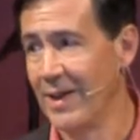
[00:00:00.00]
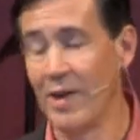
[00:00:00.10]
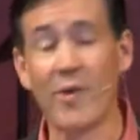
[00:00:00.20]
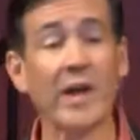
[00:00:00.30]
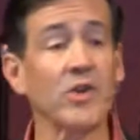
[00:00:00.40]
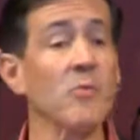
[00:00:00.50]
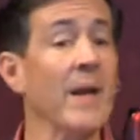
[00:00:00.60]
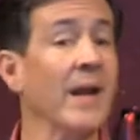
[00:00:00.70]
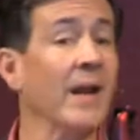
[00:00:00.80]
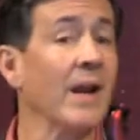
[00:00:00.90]
In fact, you
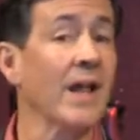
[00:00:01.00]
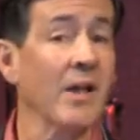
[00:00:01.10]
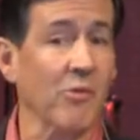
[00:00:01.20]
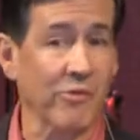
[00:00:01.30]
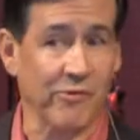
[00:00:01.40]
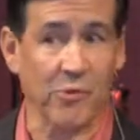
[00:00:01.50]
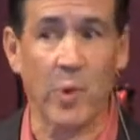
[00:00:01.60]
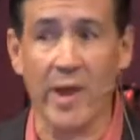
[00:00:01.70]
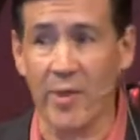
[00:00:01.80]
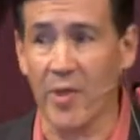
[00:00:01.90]
may live
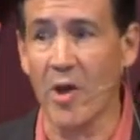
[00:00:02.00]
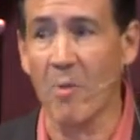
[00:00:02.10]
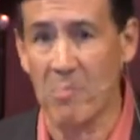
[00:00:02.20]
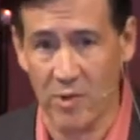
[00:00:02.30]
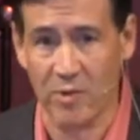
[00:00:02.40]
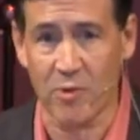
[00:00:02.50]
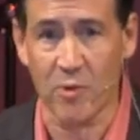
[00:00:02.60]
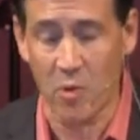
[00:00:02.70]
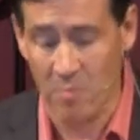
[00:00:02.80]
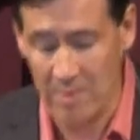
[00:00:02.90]
with a
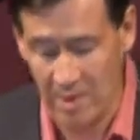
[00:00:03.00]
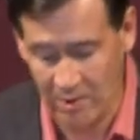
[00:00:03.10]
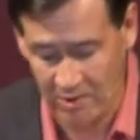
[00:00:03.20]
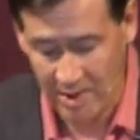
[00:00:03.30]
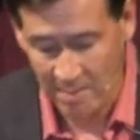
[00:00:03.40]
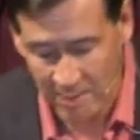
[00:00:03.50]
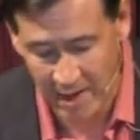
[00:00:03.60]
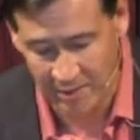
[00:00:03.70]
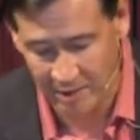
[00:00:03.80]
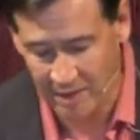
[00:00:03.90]
Mr. or Ms.
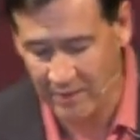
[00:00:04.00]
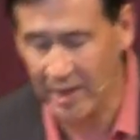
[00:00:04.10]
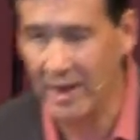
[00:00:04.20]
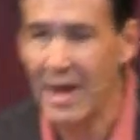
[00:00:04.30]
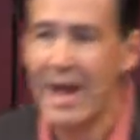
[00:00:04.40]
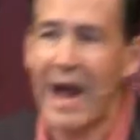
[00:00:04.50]
positivity.